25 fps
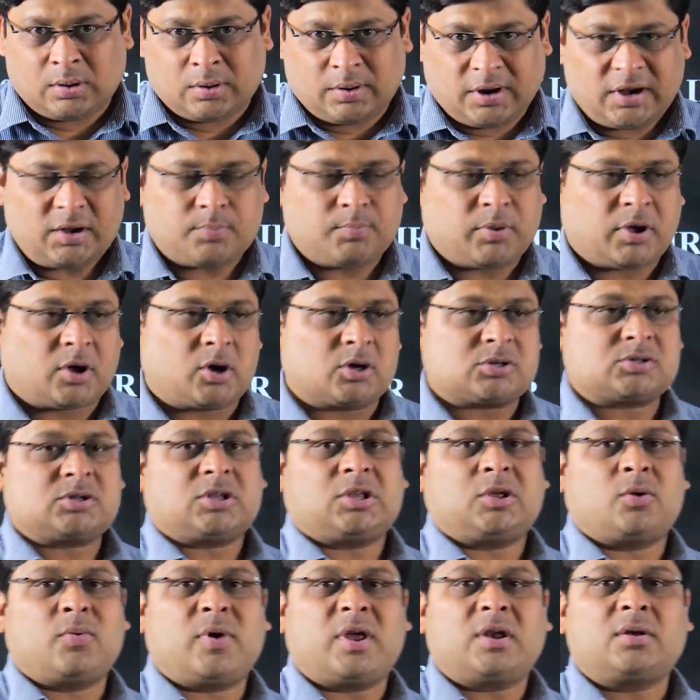right? Because
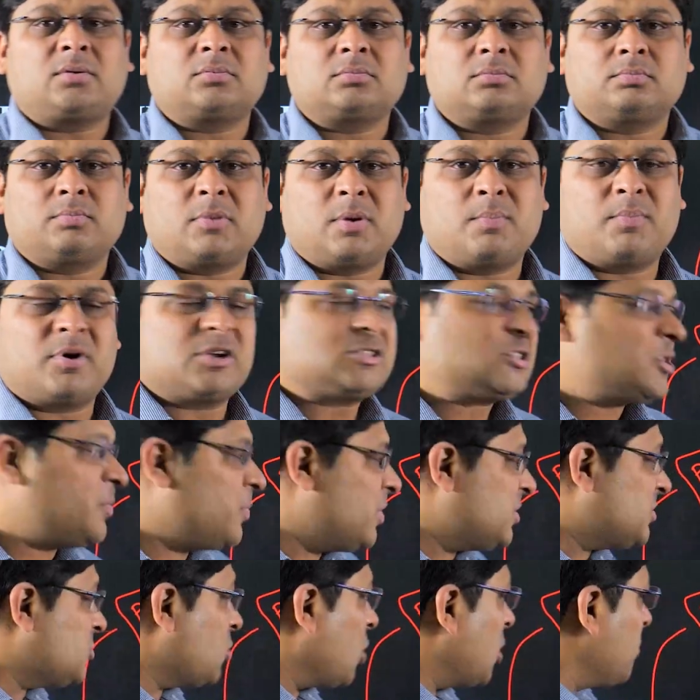even
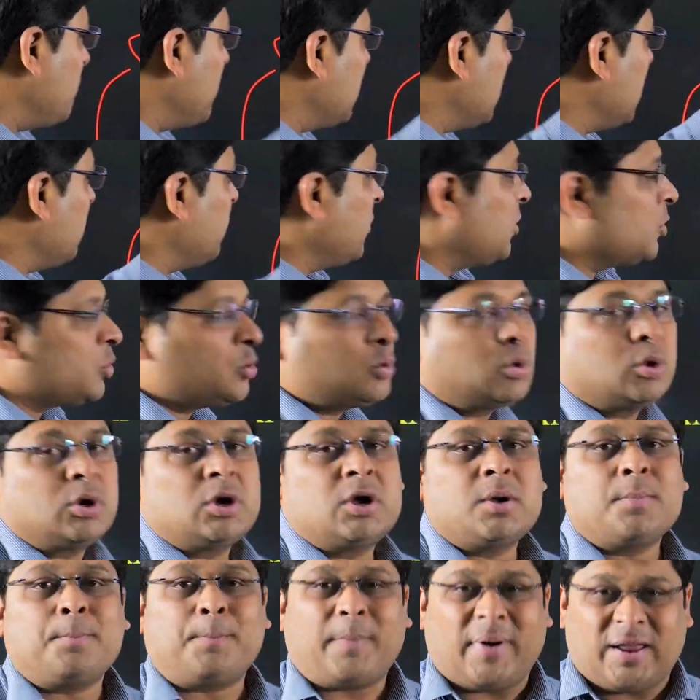membership is not been given to
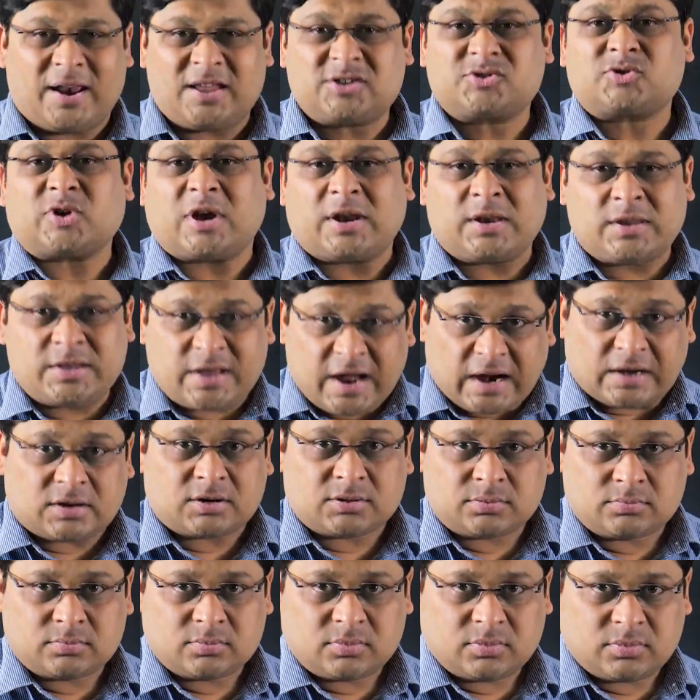Palestine yet,
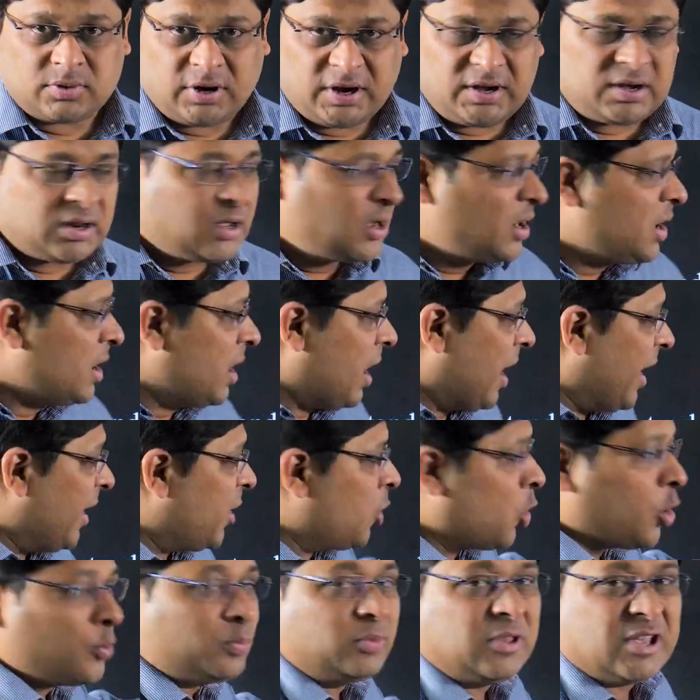right? I
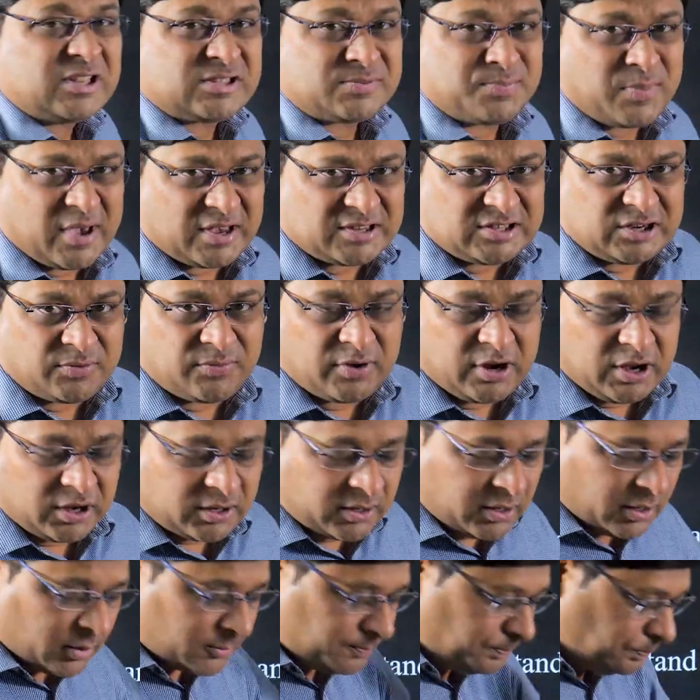hope this makes it very
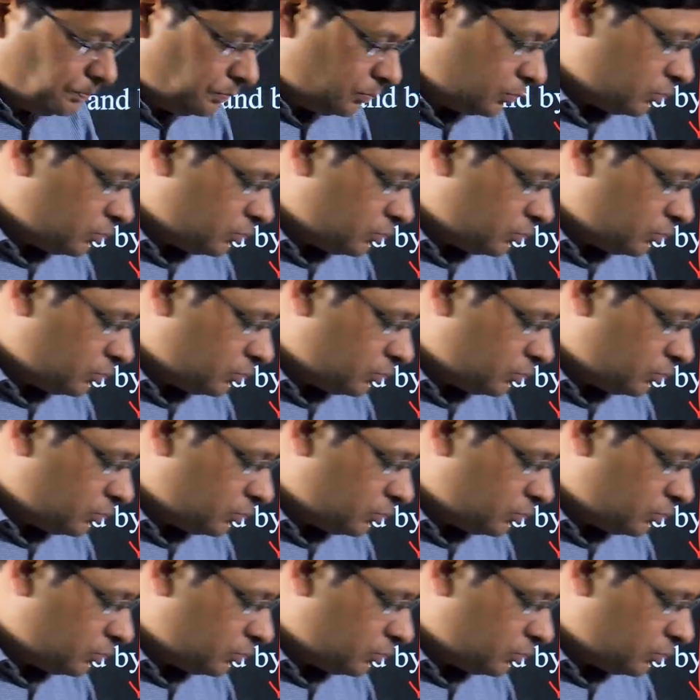clear.